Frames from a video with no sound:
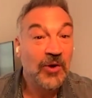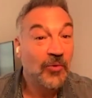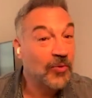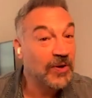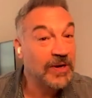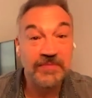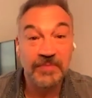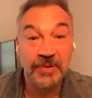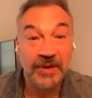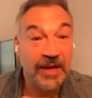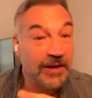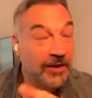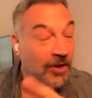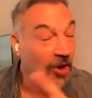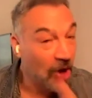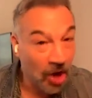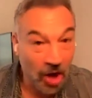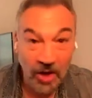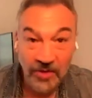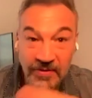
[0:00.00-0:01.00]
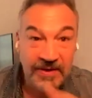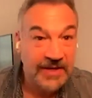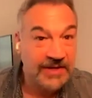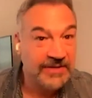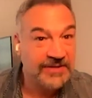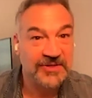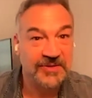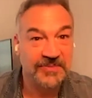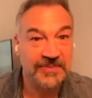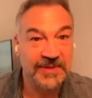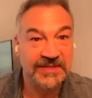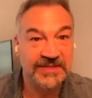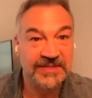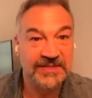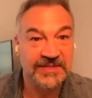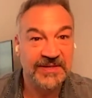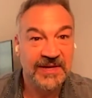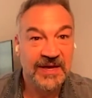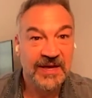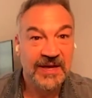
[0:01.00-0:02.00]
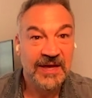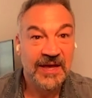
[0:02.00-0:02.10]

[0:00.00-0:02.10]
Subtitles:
where he played all the instruments,